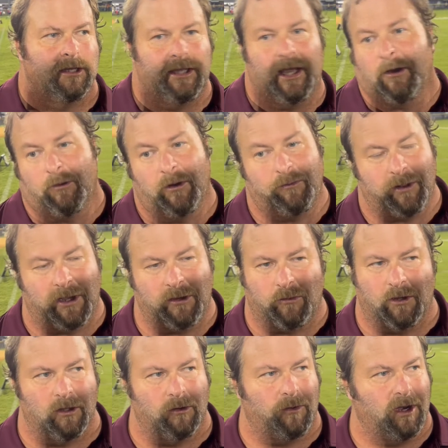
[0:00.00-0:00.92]
Yeah, we
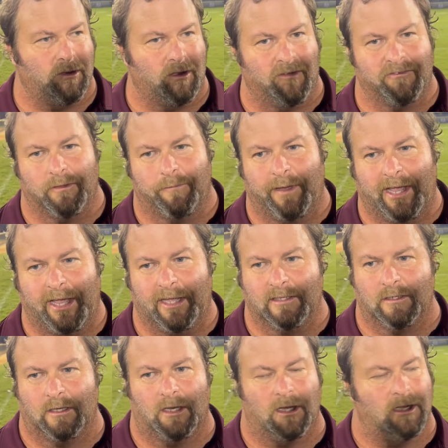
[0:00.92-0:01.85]
played really well off the
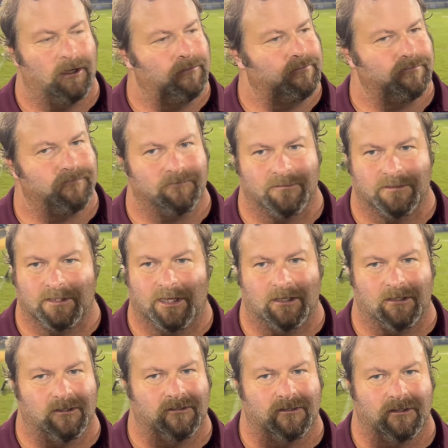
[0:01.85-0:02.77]
bat,
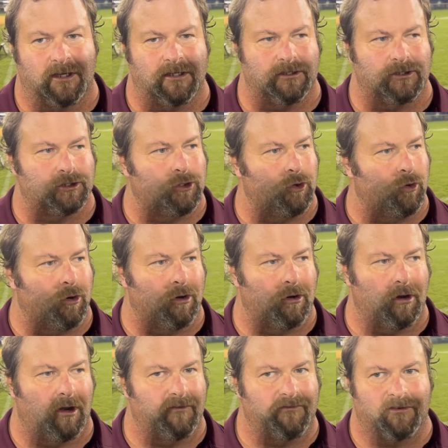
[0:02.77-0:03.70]
getting a
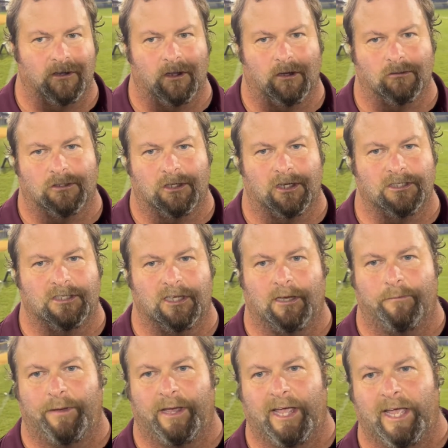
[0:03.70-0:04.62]
score off a long
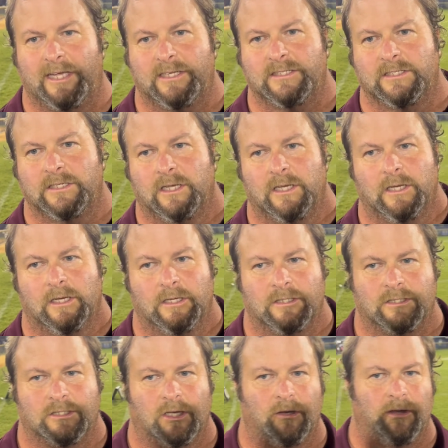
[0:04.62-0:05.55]
touchdown pass.
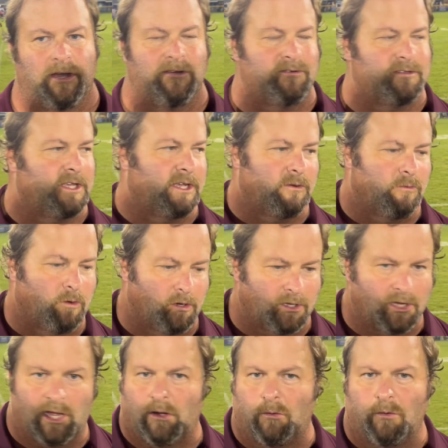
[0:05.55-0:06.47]
So everything
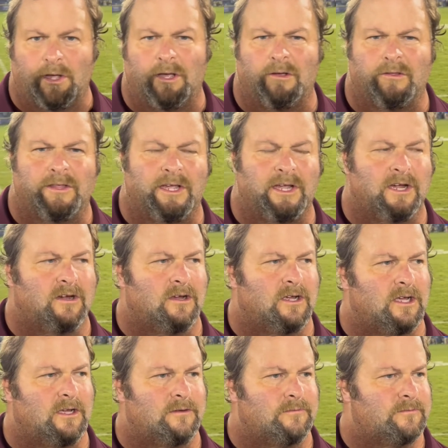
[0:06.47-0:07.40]
worked out well there.
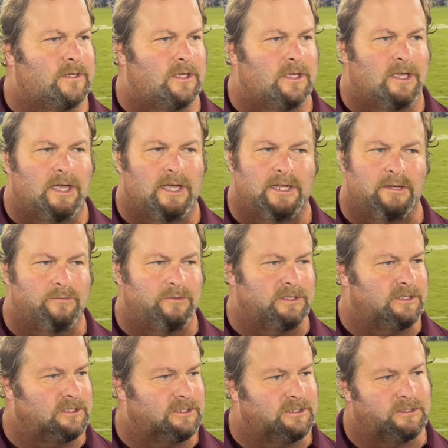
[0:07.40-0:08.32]
And then
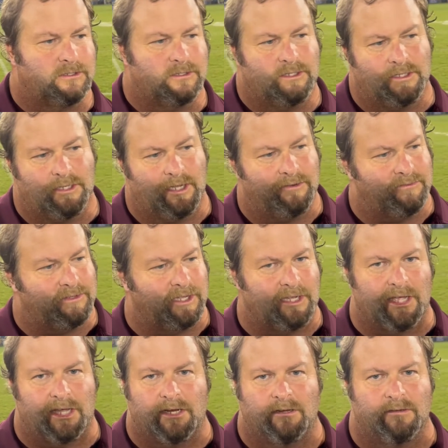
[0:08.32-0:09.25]
we just,
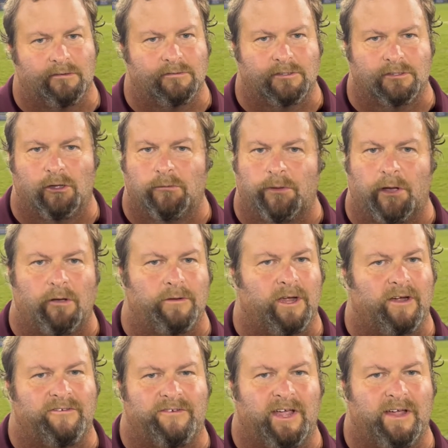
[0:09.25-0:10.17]
everything kind of snowballed
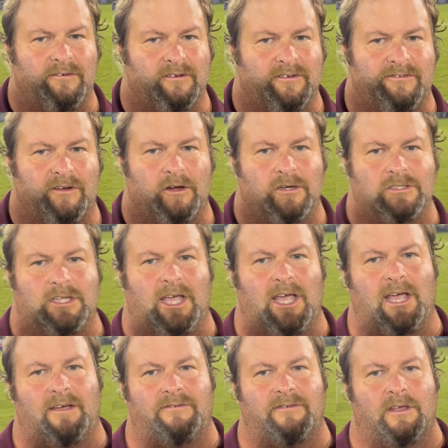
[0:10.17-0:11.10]
in our favor the first
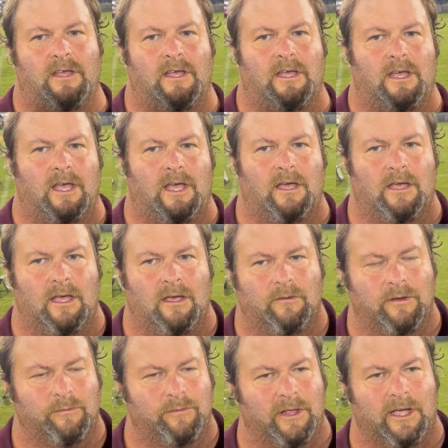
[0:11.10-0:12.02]
half,
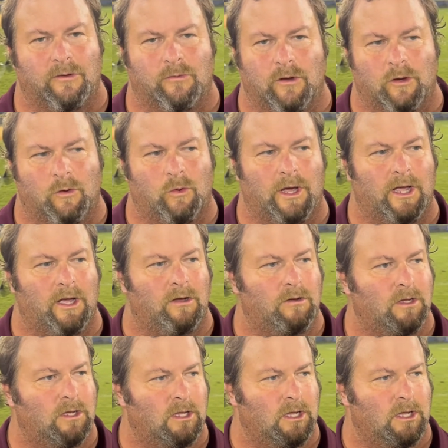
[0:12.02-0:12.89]
and we played real well